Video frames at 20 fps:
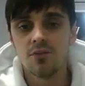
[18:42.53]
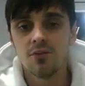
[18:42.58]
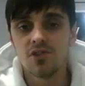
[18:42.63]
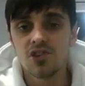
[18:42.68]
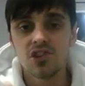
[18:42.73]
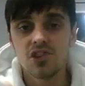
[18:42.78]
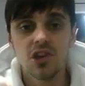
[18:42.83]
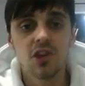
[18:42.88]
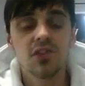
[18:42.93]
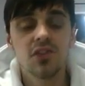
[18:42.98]

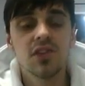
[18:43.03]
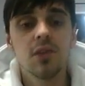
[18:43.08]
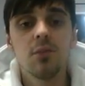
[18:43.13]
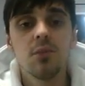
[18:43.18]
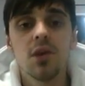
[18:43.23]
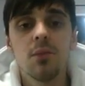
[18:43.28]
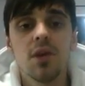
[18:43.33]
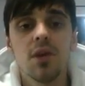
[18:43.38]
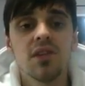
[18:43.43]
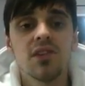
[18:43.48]
Just send
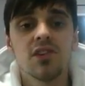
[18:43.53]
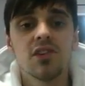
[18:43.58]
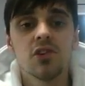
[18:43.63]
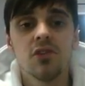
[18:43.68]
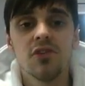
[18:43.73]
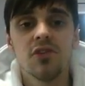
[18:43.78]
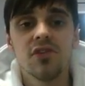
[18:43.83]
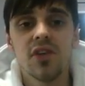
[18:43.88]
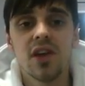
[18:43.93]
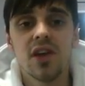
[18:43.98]
me a message
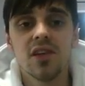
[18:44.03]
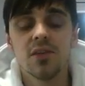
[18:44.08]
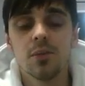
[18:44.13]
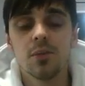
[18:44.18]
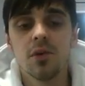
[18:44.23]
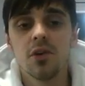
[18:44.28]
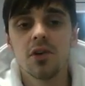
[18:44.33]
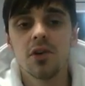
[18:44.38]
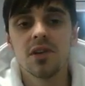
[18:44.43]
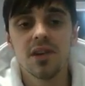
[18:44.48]
on
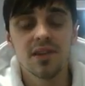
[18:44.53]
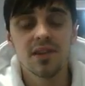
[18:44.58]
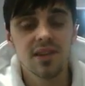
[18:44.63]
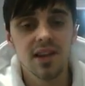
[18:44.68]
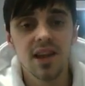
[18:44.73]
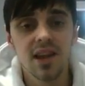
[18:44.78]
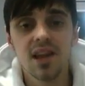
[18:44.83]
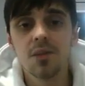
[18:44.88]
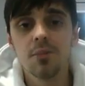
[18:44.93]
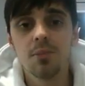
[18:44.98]
Facebook. There's a
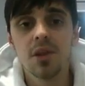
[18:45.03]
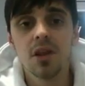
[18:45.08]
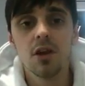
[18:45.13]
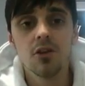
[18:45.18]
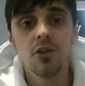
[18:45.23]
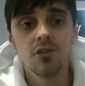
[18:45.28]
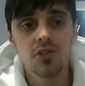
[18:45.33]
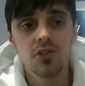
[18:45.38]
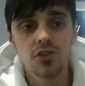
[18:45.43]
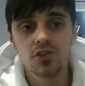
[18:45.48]
link
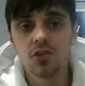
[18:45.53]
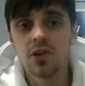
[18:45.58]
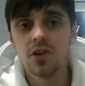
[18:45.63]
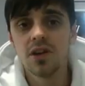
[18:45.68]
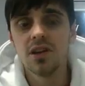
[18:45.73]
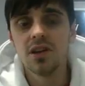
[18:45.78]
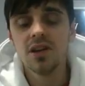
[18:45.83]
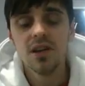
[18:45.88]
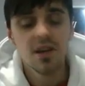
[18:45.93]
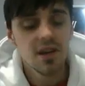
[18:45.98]
below to
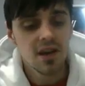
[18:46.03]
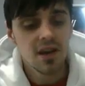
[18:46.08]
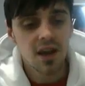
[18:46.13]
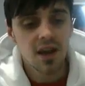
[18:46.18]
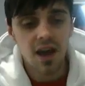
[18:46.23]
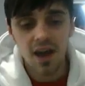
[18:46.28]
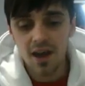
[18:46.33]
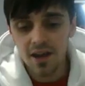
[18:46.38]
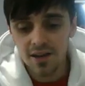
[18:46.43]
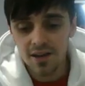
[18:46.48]
join,
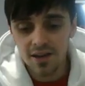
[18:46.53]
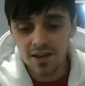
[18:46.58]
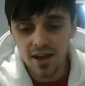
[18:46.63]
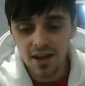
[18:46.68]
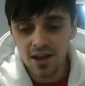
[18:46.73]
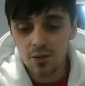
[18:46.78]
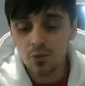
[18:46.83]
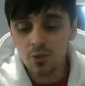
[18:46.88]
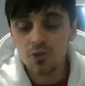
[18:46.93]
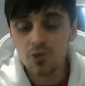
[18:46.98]
and
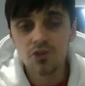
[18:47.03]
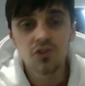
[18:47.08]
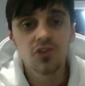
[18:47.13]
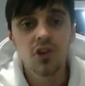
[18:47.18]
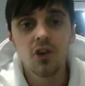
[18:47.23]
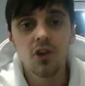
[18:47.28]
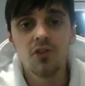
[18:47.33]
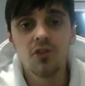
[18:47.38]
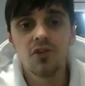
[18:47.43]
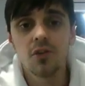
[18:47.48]
then we'll just
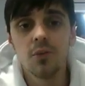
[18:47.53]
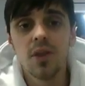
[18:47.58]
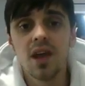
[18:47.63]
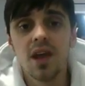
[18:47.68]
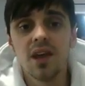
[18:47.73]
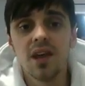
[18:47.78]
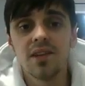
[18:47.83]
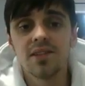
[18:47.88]
go from there.